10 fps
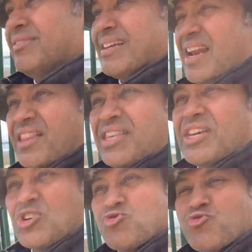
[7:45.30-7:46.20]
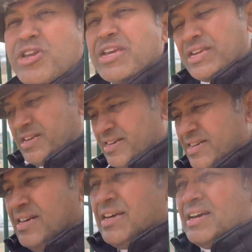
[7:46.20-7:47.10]
Nothing green.
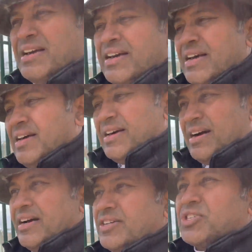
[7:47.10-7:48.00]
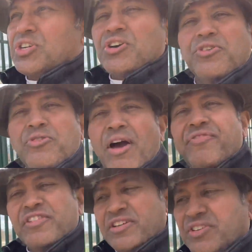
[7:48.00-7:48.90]
I used to go to
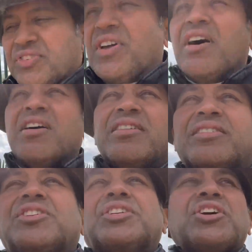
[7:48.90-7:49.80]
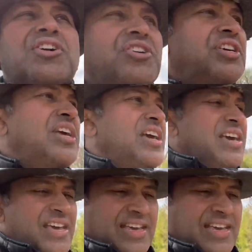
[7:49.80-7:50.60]
Afghanistan, Turkey,